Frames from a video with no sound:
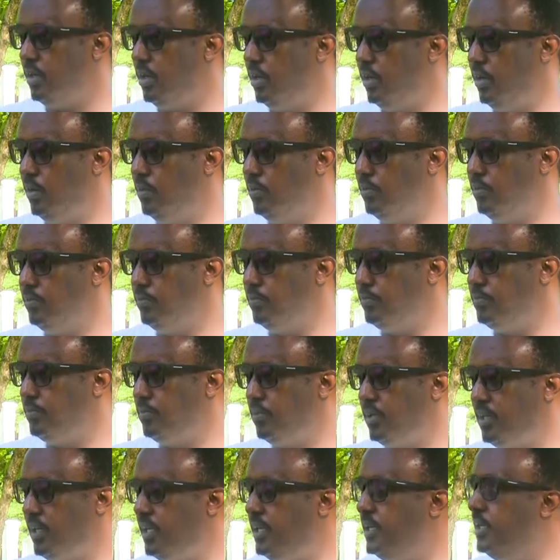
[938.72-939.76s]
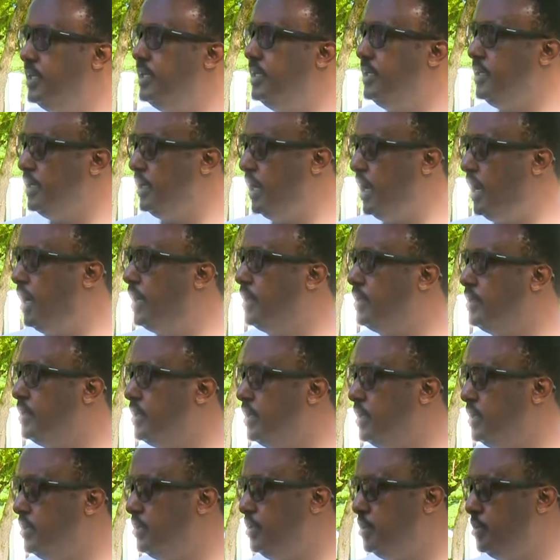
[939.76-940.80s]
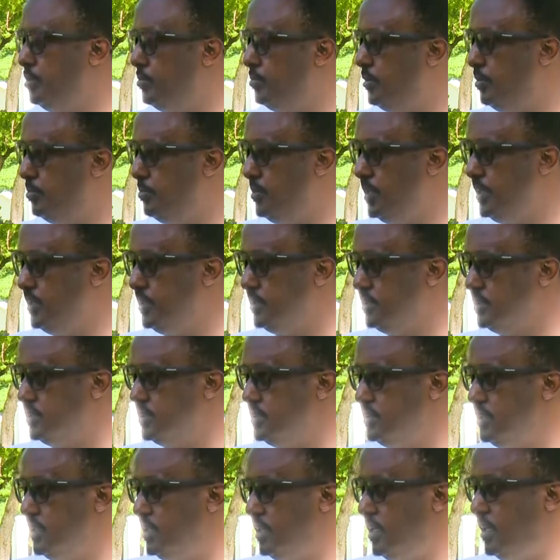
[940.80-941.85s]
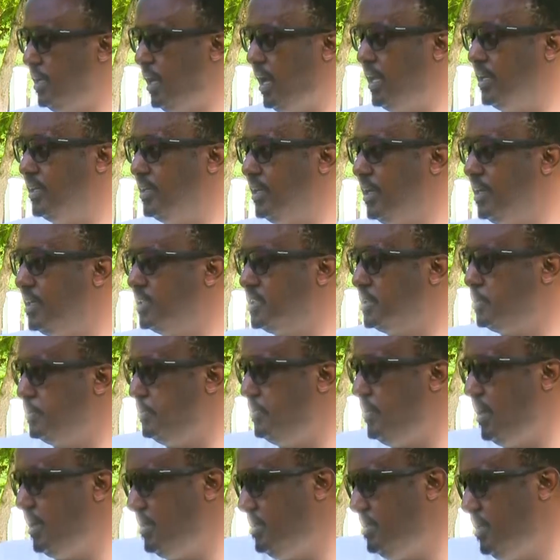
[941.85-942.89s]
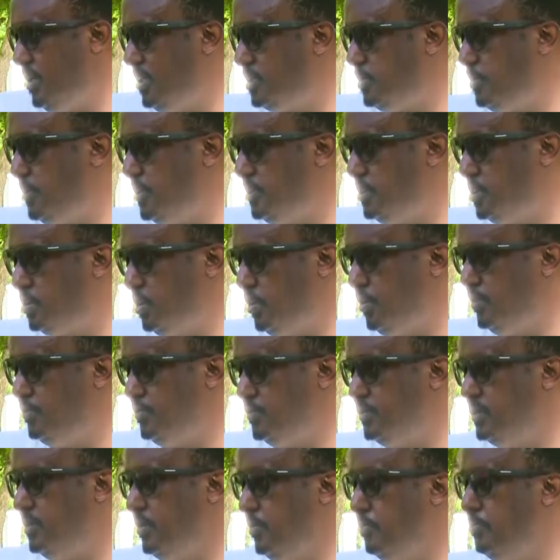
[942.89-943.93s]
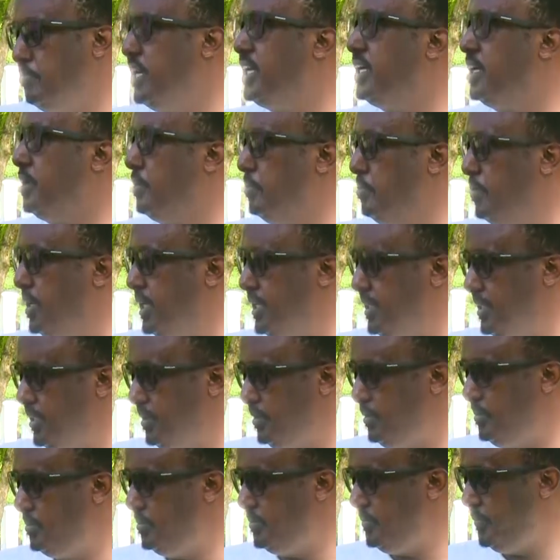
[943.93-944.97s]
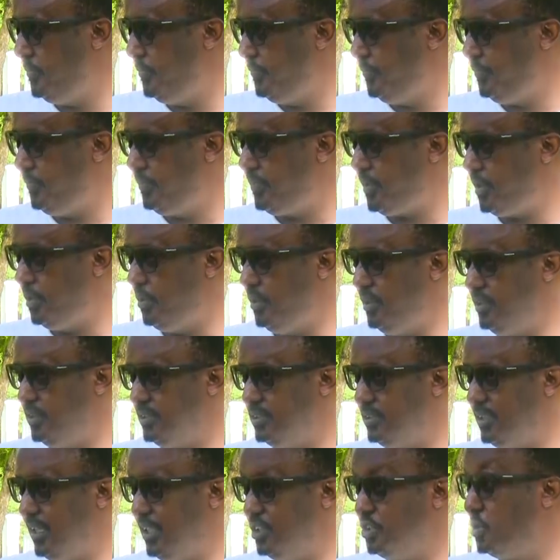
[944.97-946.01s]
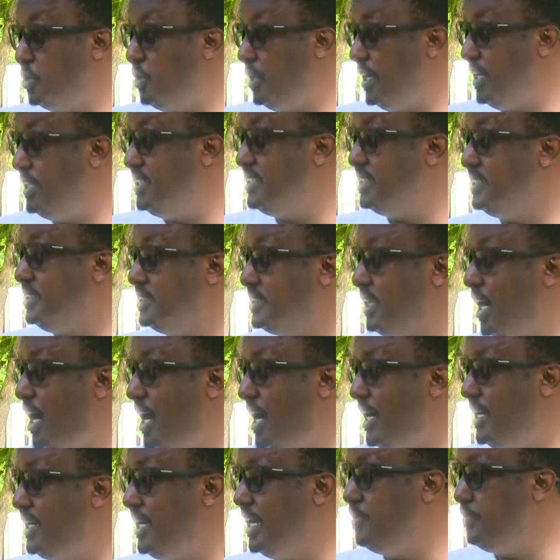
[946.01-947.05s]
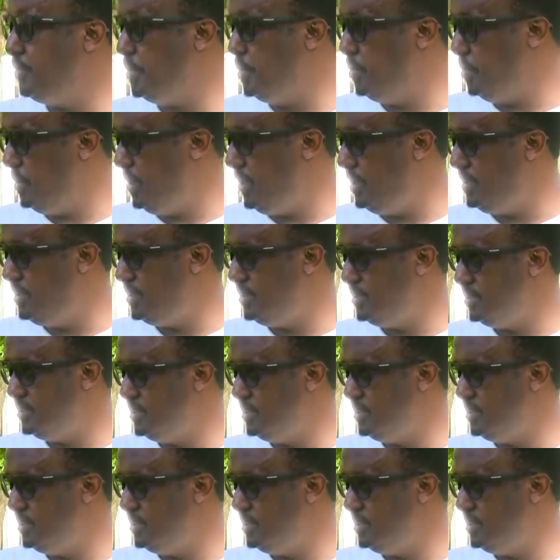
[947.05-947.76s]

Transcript: of killing other human beings at the at the expense of making money. You understand? So it is hard everywhere,